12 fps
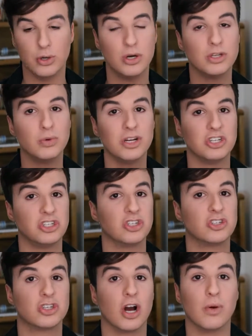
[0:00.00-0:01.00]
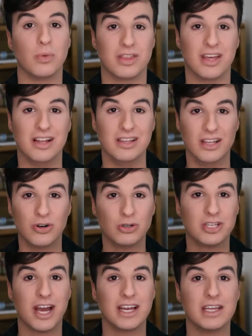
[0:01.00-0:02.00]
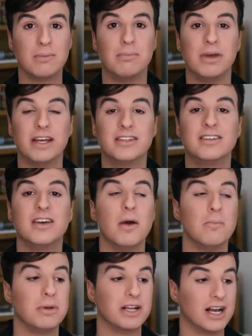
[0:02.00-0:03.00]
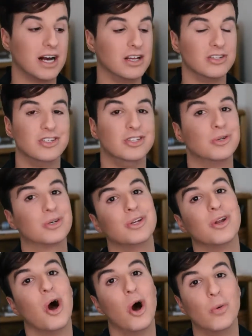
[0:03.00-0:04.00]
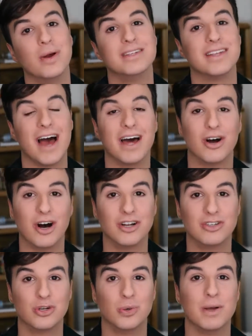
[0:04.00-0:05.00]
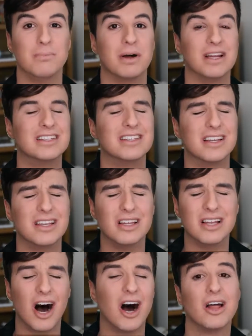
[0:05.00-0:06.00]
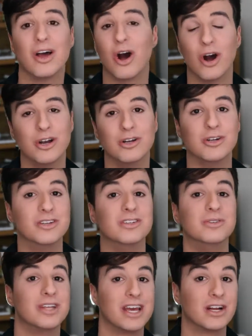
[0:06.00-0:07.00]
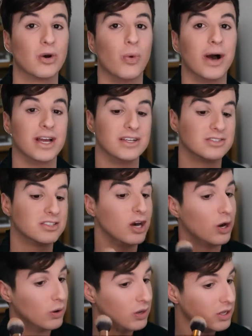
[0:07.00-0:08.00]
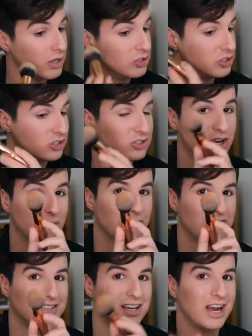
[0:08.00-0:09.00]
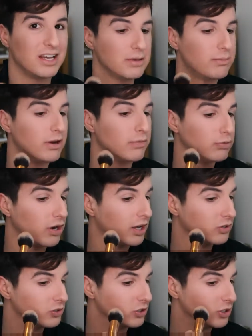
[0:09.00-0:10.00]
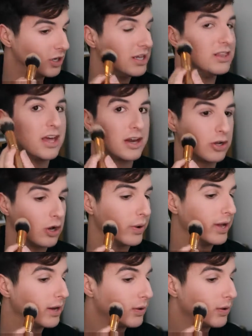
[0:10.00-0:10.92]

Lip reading: you always wanna just start with a little tiny bit because you can always add on to it, but it's a lot harder to take away. So just start with a tiny bit of bronzer and then go in.